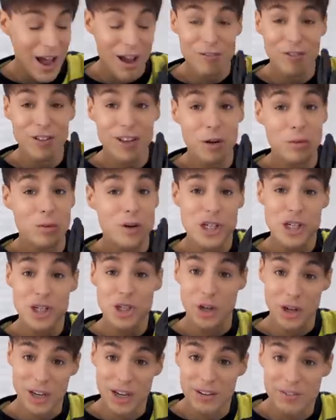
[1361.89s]
I feel like we
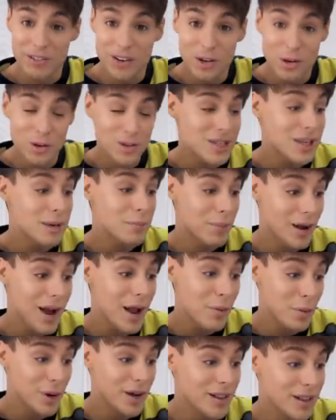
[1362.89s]
shouldn't even use it, but I
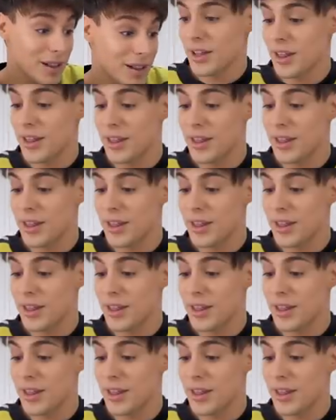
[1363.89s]
will.